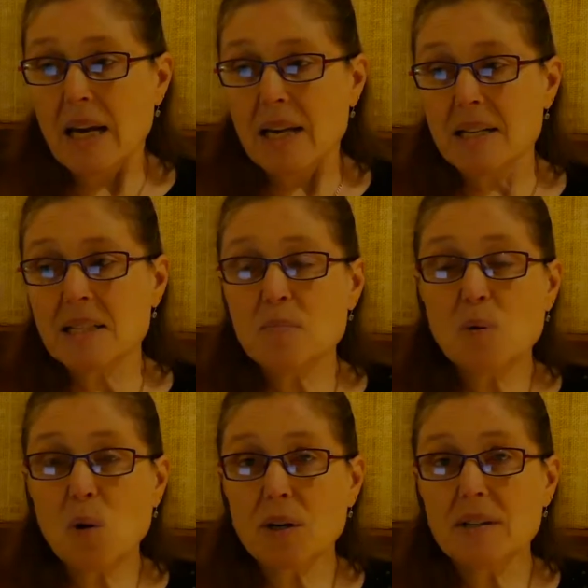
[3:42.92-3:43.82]
It is
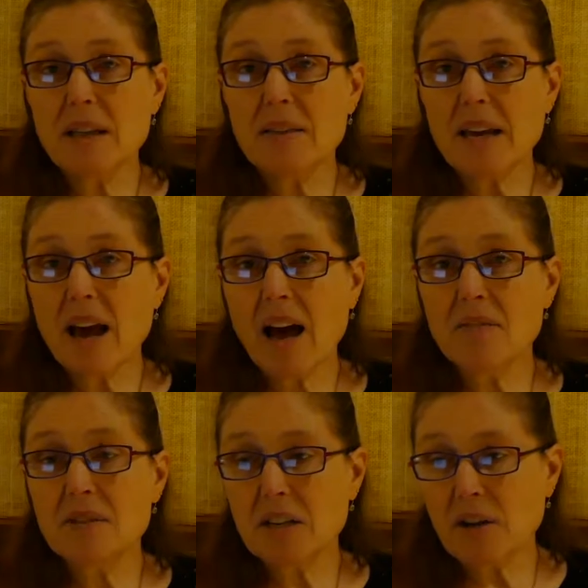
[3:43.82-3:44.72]
important that they
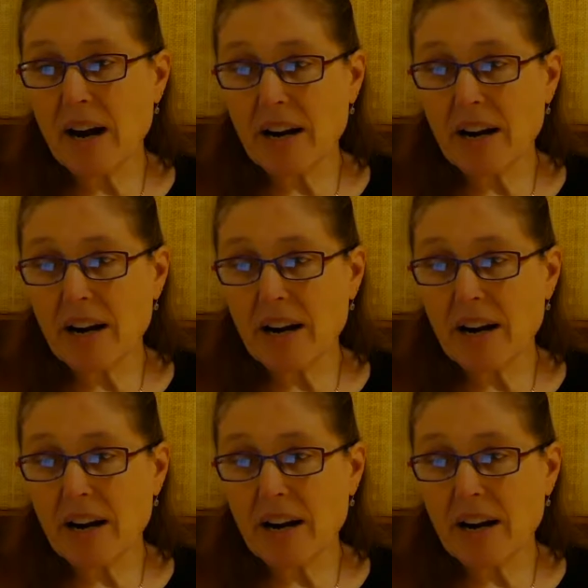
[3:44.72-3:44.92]
have their